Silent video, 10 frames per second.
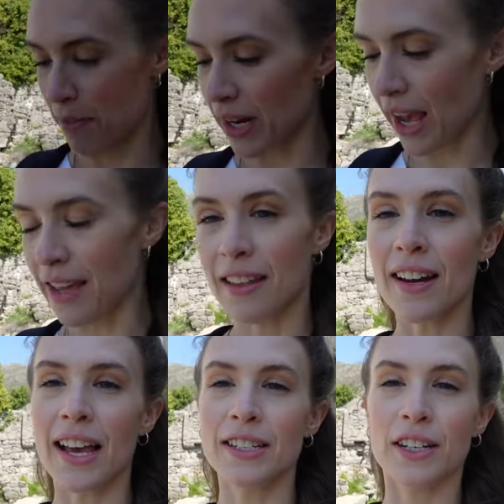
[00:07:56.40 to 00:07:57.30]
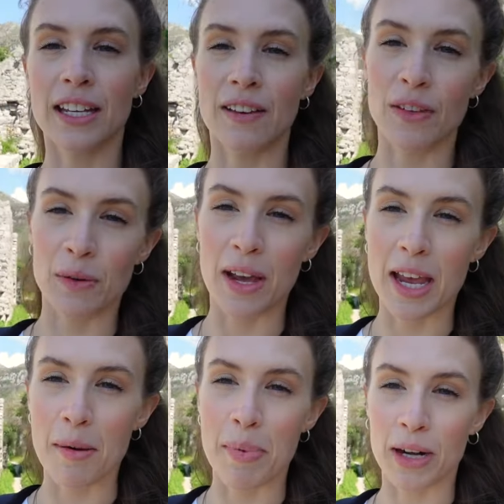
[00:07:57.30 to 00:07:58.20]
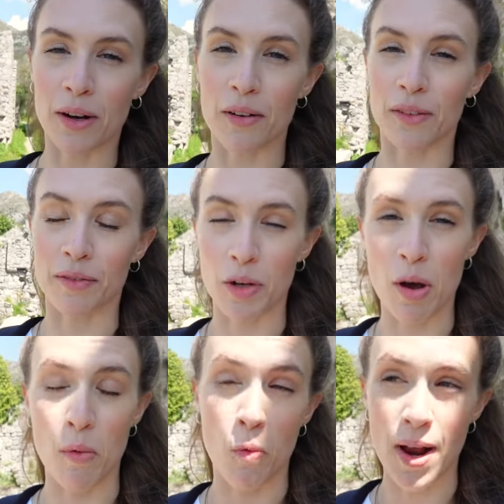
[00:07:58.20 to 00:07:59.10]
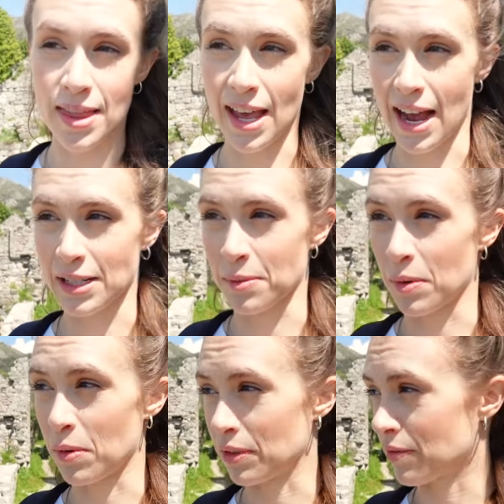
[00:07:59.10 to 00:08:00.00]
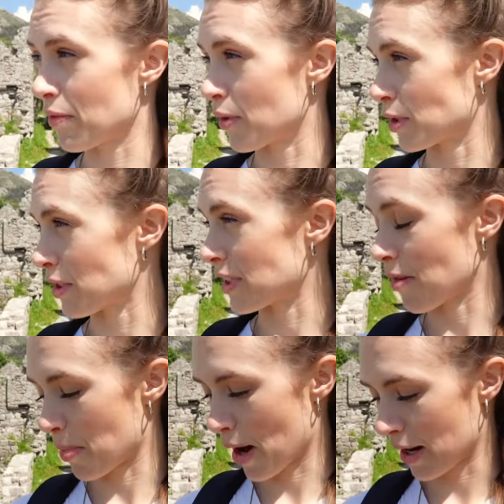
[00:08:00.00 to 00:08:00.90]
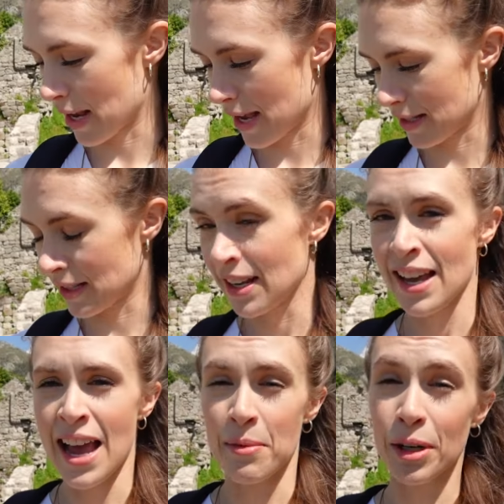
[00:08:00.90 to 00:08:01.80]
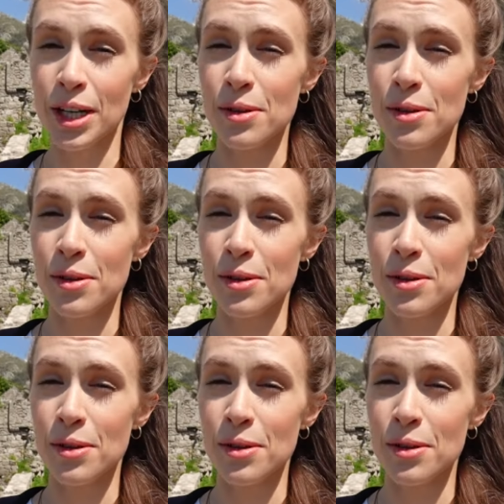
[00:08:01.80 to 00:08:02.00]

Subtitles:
but I thought I should give you a better overview of what the actual old fortress of Bar is. We're gonna